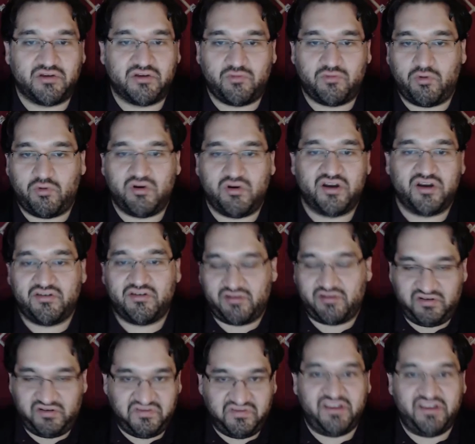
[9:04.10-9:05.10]
and Quora to
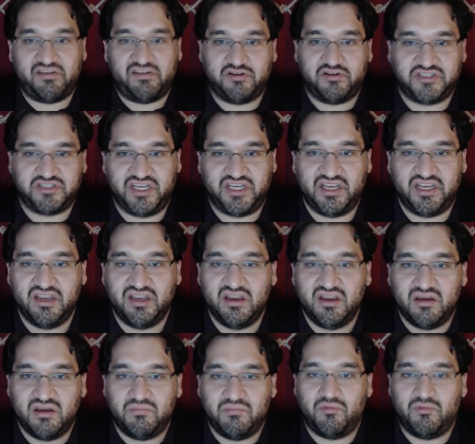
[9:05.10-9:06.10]
start researching
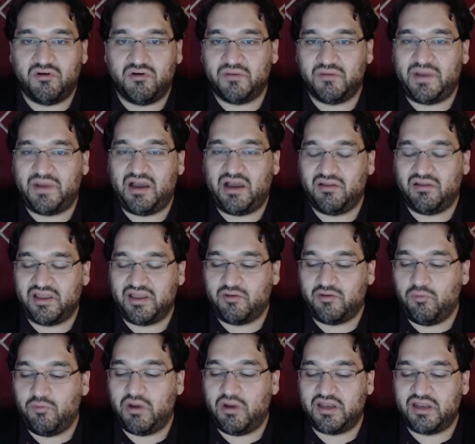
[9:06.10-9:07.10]
more about like
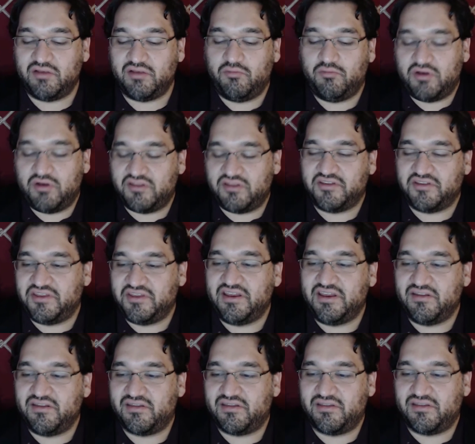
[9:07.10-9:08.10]
what are the
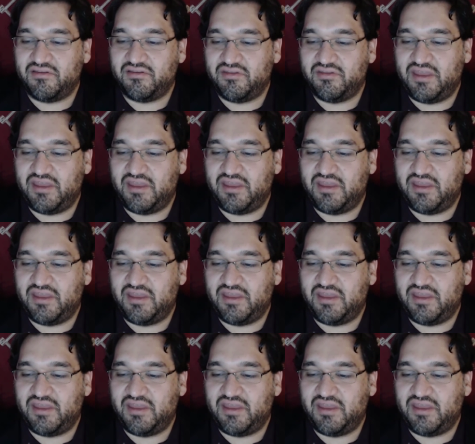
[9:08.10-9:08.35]
things